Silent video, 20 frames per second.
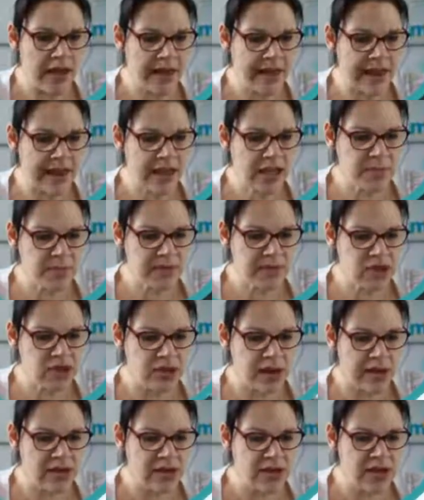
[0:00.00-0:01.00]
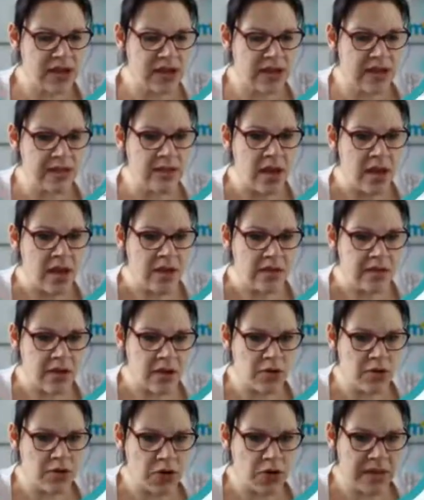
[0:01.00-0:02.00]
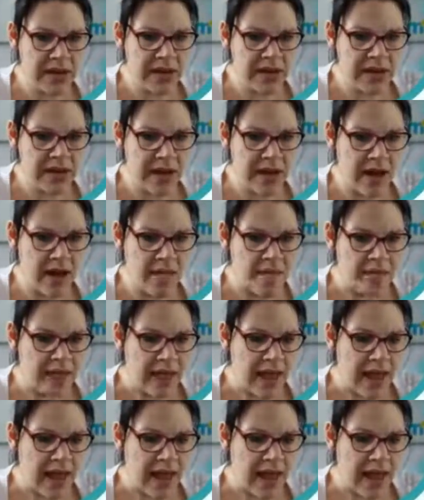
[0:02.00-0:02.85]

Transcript: engagement strategies, social media,